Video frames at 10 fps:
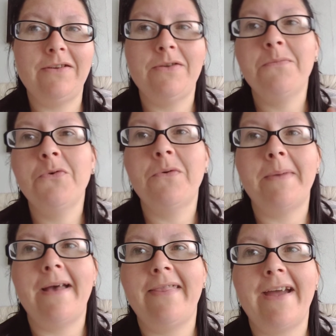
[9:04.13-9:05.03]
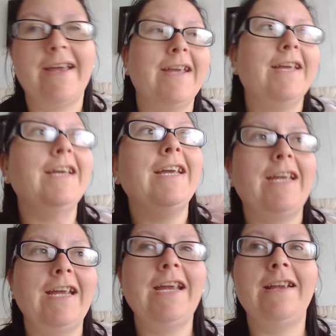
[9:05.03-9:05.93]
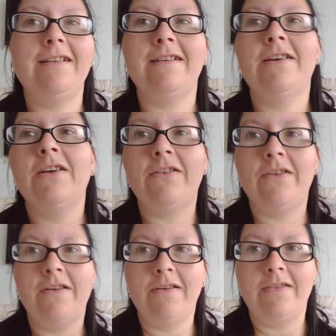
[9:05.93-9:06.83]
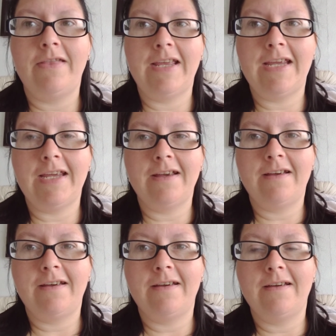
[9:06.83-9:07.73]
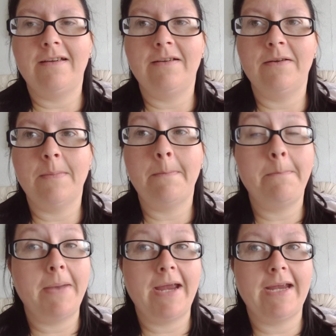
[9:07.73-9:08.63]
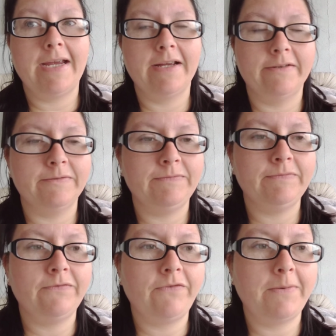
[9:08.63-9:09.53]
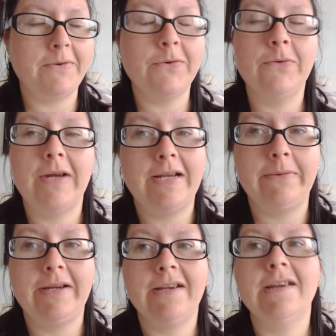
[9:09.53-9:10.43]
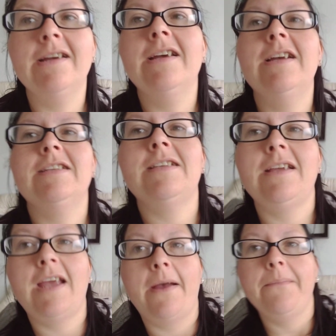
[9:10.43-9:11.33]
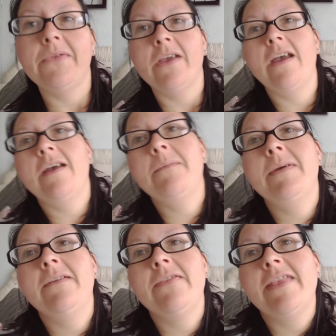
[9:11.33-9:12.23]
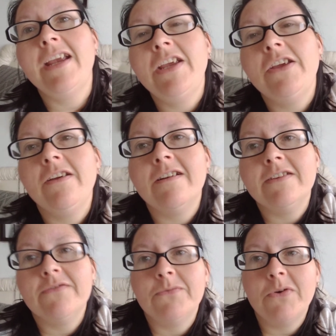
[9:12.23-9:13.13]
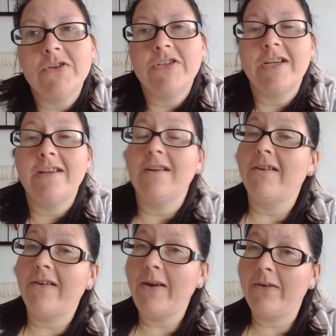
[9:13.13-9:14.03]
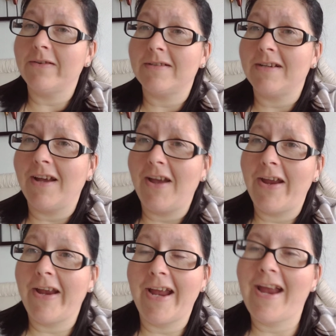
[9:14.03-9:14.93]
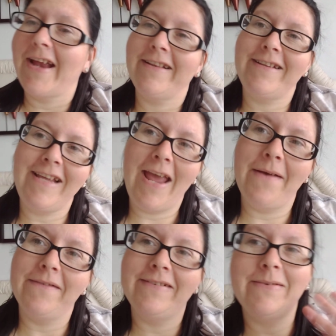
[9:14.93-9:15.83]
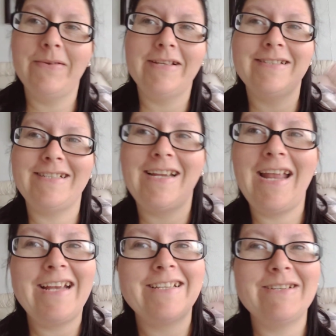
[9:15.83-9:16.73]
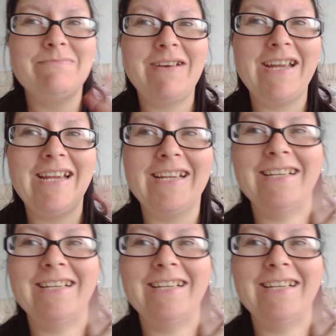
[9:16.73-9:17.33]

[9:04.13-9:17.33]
you more about that in the May freebie haul anyway. So yeah, thank you guys for watching. I've got to go, and yeah, see you later. Bye.